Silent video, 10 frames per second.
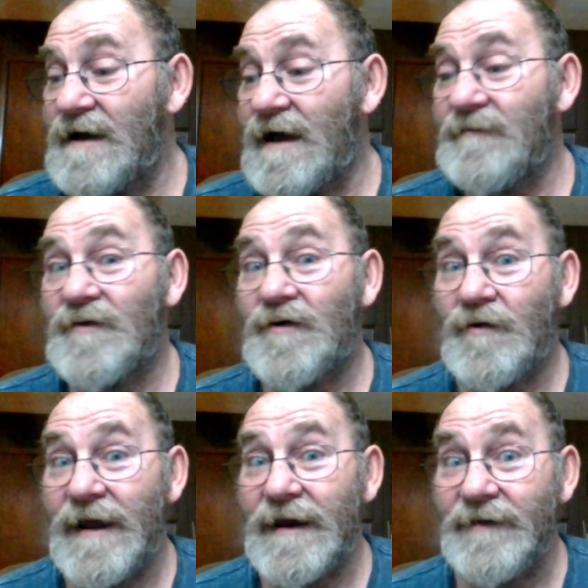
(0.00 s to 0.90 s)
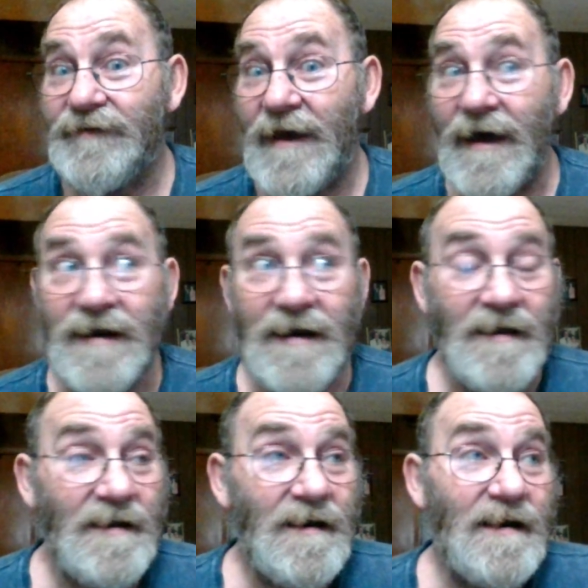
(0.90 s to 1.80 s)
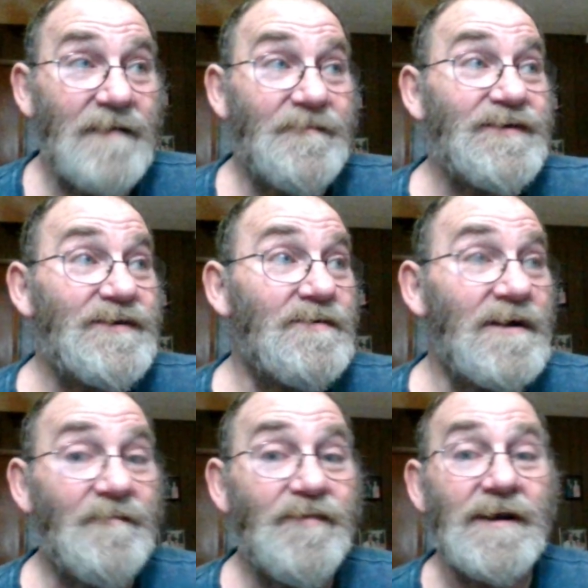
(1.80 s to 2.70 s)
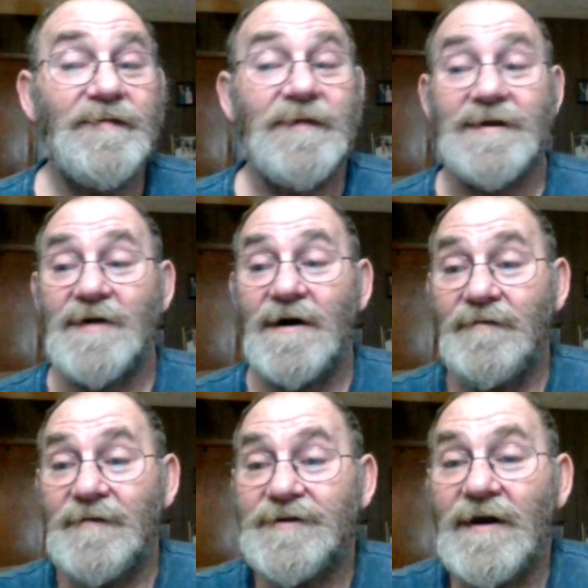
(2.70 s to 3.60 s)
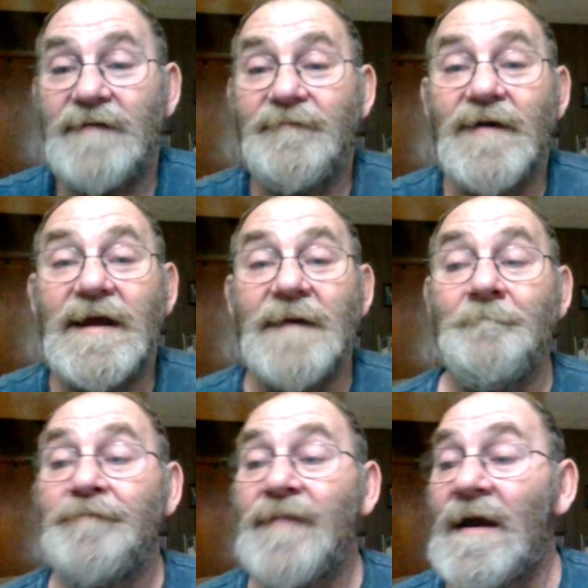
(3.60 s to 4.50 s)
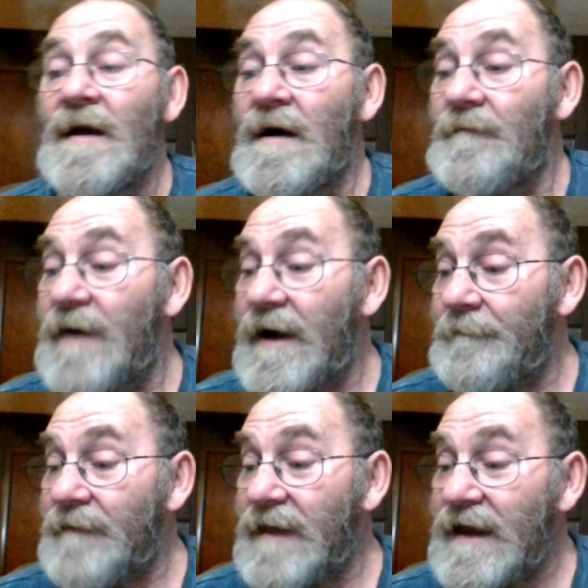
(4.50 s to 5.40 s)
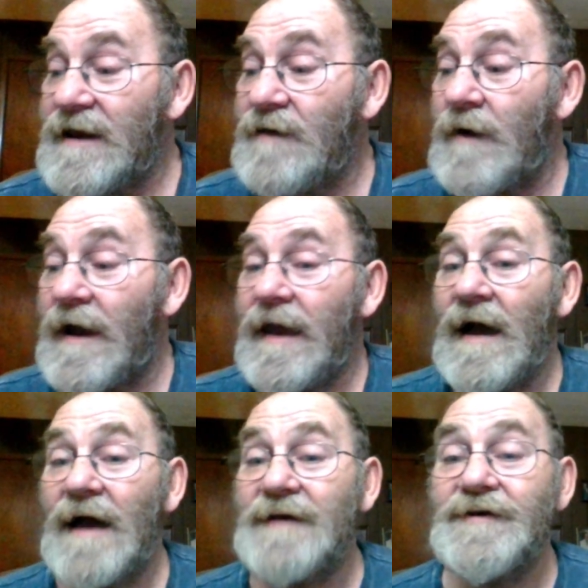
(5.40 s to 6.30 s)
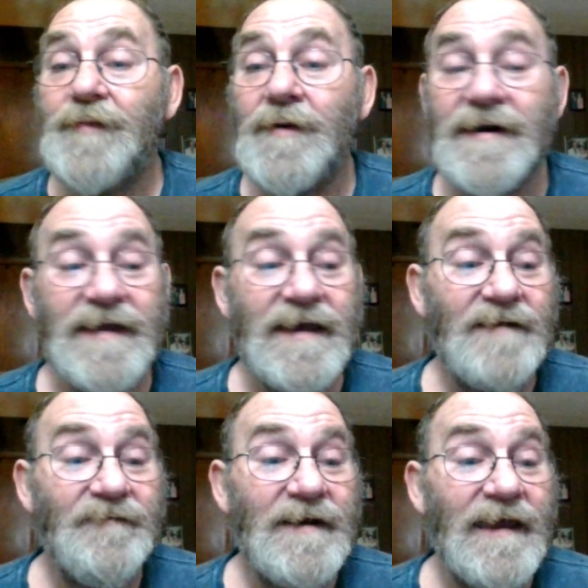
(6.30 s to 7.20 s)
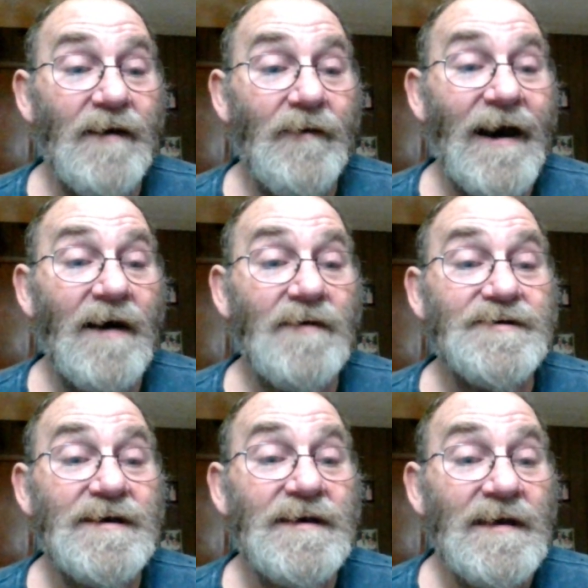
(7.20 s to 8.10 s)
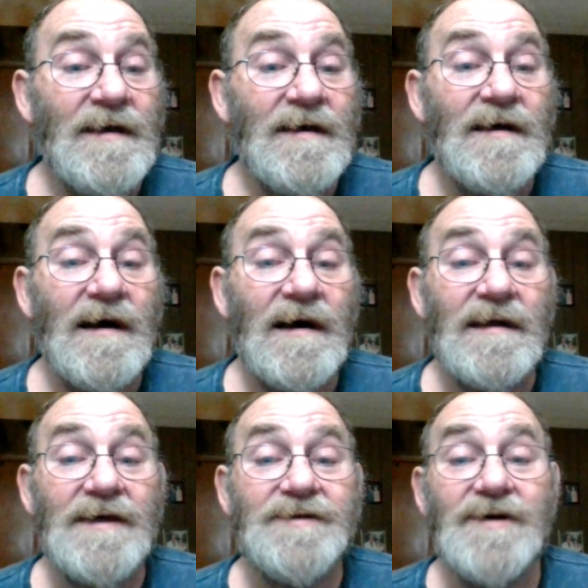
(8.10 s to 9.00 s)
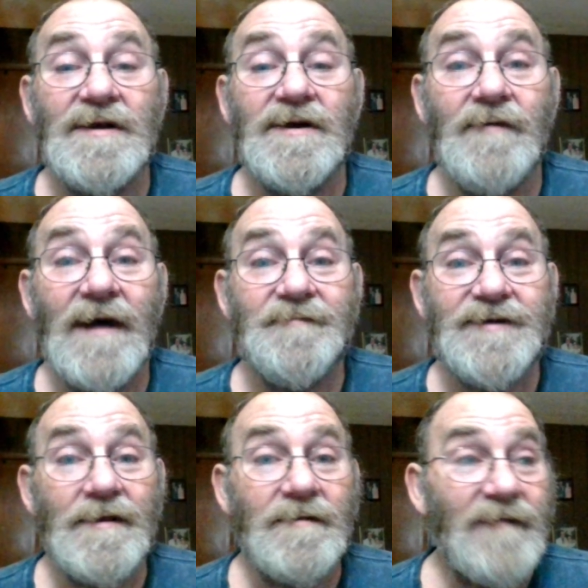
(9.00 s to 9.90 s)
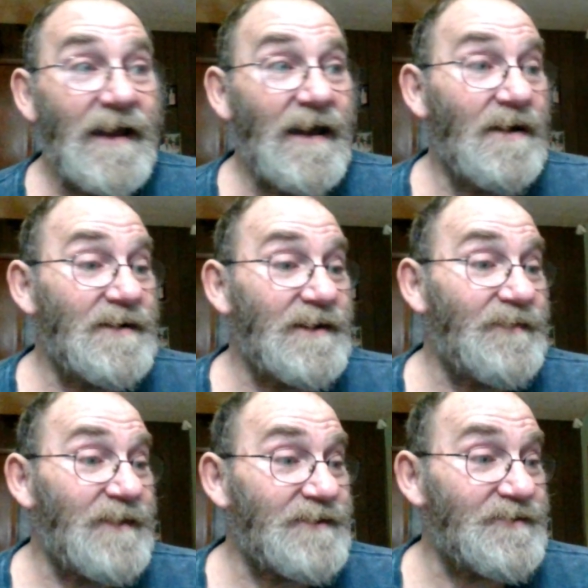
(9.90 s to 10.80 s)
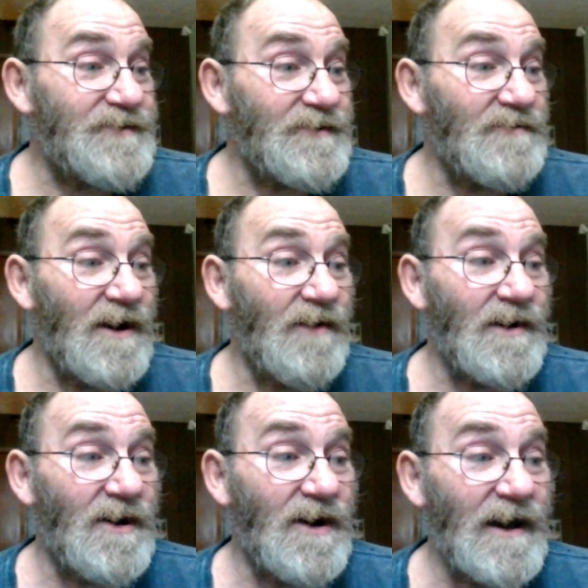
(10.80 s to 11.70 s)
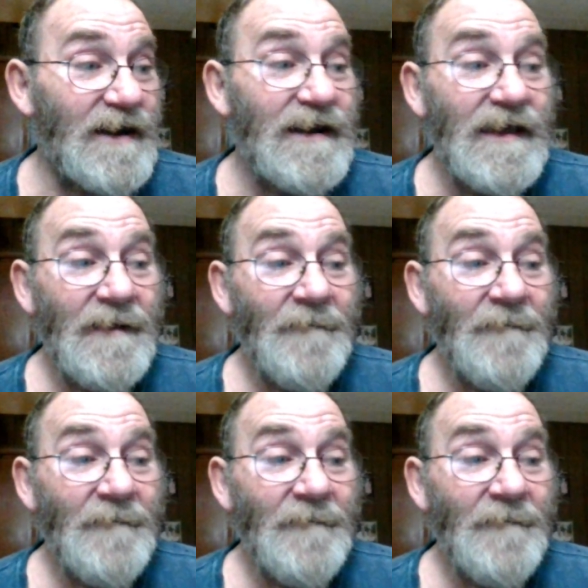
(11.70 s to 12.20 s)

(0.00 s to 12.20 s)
I'm great at that. I am so good at putting things off, it's not even funny. But anyway, I just wanted to get a video out, uh, let y'all know I'm still around and things are still going on.